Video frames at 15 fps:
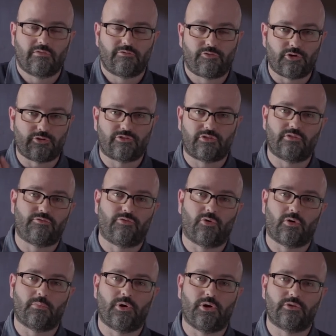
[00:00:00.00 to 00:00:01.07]
First and
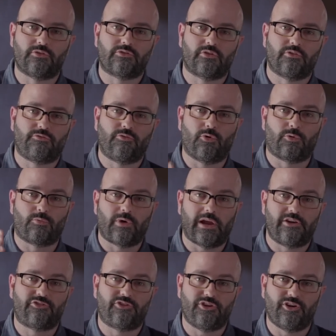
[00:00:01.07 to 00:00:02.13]
foremost, for
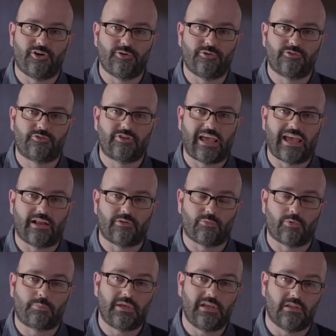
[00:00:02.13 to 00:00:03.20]
ratios and
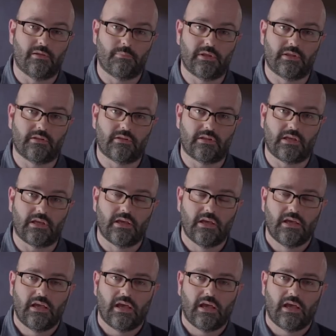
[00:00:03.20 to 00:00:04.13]
repeatability.